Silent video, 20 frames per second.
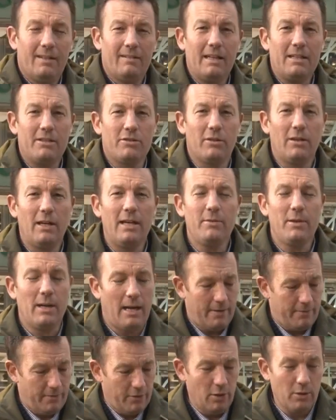Right, so here we
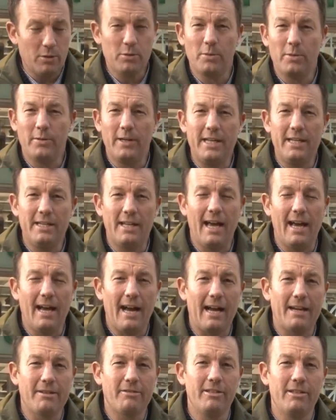are folks, we're in
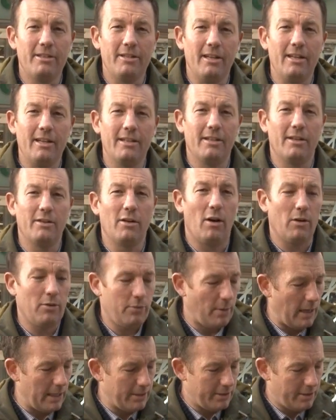Accrington in the
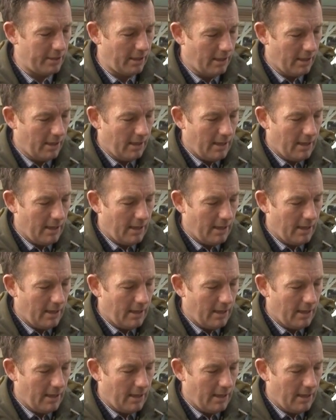northwest.